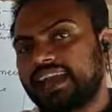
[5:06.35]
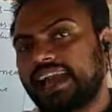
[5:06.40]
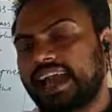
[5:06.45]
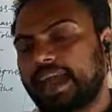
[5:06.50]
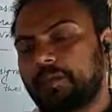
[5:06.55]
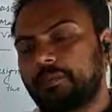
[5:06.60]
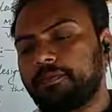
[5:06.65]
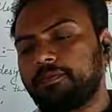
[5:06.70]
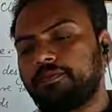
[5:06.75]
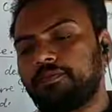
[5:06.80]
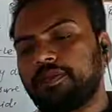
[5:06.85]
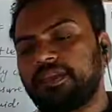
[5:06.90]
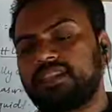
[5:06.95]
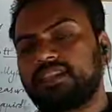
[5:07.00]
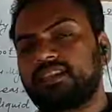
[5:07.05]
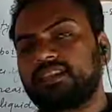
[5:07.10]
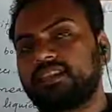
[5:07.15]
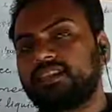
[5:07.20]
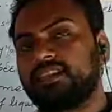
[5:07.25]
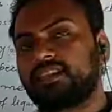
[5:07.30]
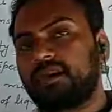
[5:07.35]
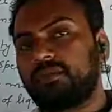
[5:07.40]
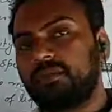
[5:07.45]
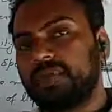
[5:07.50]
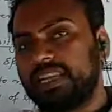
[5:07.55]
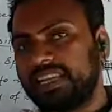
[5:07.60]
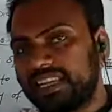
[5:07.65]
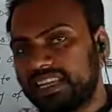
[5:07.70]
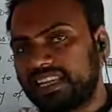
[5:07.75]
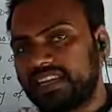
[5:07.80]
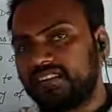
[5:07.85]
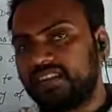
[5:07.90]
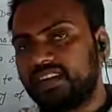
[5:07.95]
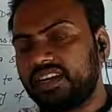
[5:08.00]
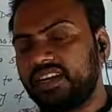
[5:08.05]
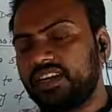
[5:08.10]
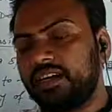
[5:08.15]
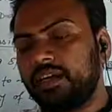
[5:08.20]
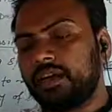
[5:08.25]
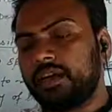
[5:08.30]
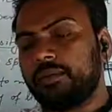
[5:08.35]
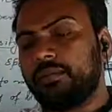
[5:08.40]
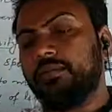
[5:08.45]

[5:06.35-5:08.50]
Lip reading: cap with some liquid